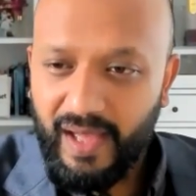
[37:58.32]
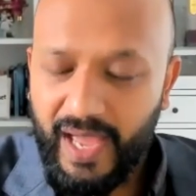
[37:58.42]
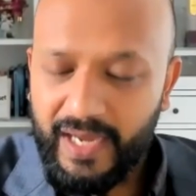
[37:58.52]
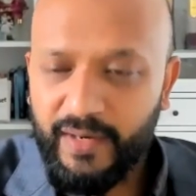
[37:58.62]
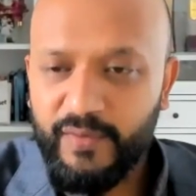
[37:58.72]

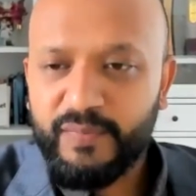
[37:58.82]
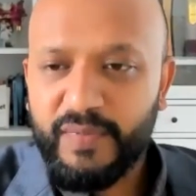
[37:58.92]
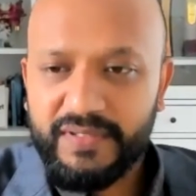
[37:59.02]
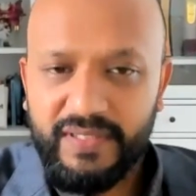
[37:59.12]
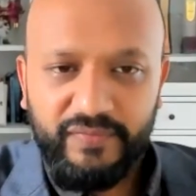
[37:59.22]
I closed
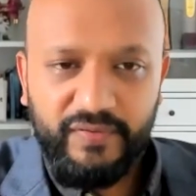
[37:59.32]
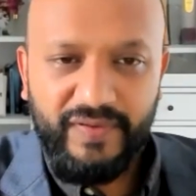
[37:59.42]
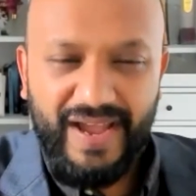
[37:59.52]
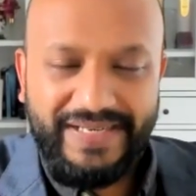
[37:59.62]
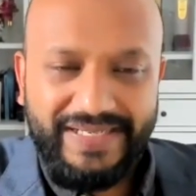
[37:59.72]
myself off.
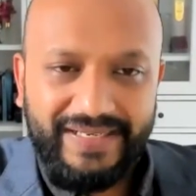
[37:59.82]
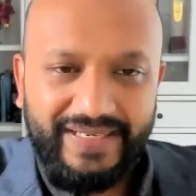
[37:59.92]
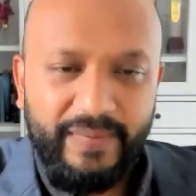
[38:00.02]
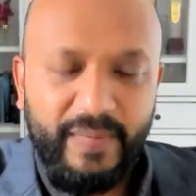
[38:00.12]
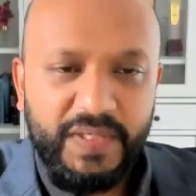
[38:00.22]
I didn't
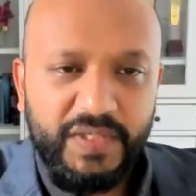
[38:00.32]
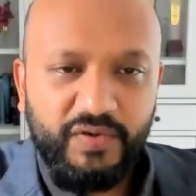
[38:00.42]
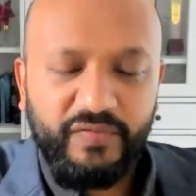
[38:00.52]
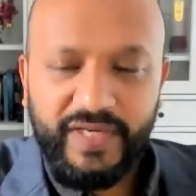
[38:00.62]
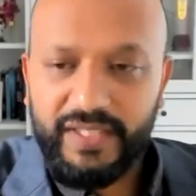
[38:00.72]
let
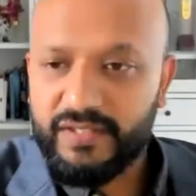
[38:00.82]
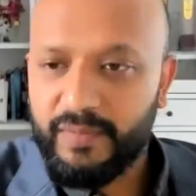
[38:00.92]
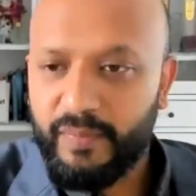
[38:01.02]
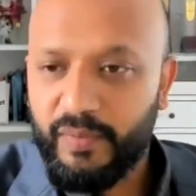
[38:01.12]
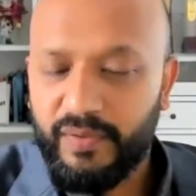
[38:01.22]
myself get the
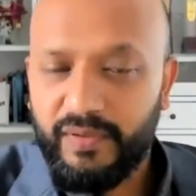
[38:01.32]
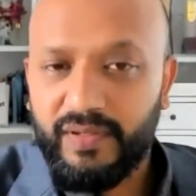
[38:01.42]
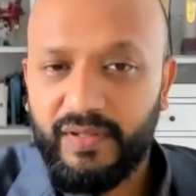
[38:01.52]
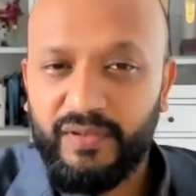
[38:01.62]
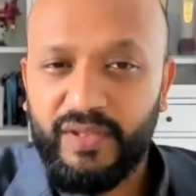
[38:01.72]
support.
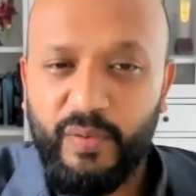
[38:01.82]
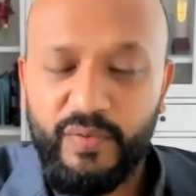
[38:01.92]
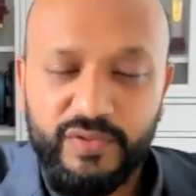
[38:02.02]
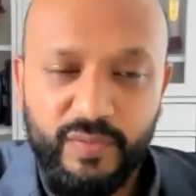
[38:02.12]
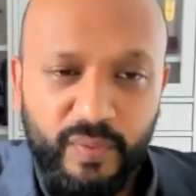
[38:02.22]
There
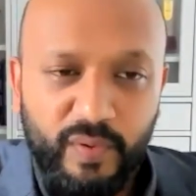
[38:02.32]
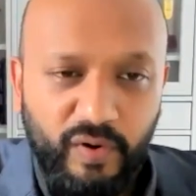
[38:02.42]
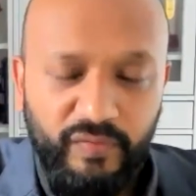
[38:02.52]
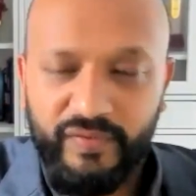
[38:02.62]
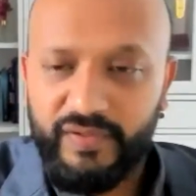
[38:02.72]
was support
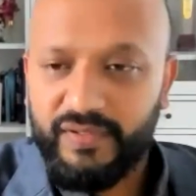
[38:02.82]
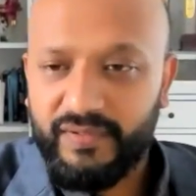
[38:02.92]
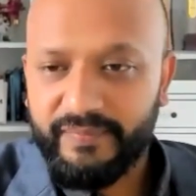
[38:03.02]
offered.